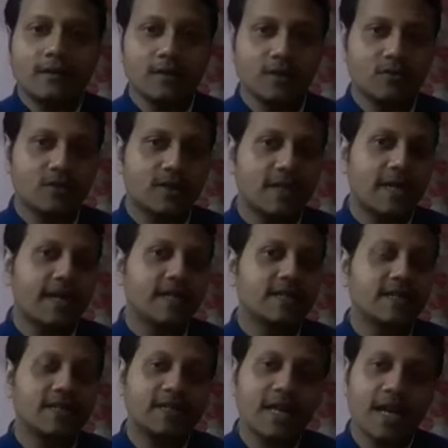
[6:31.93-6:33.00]
Now second
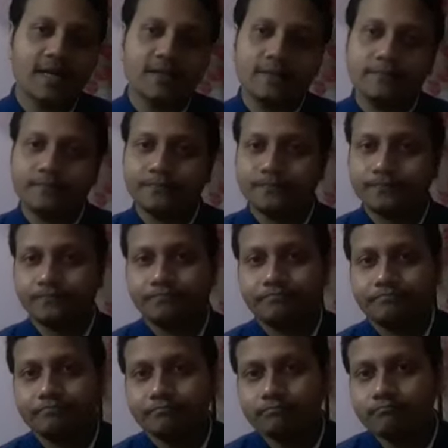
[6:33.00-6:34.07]
is that
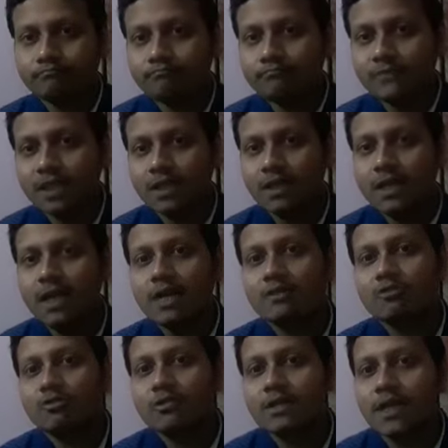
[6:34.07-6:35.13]

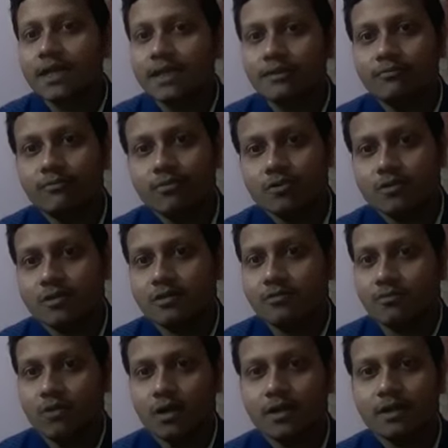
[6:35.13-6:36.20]
electrostatic force.
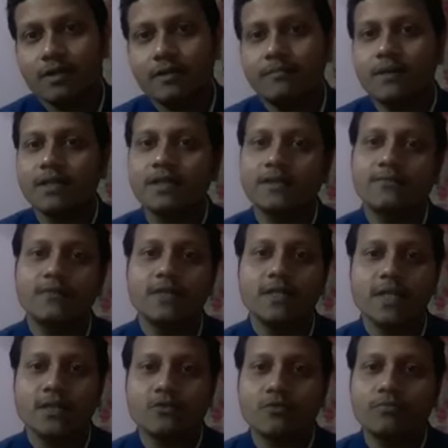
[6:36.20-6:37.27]
What are the basic
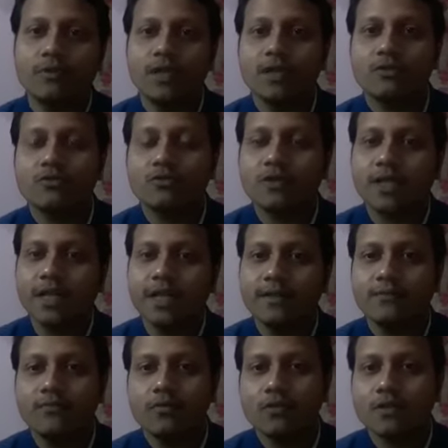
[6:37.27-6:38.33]
features of electrostatic
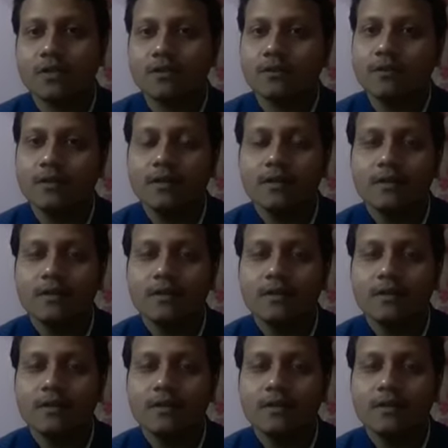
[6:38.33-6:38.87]
force?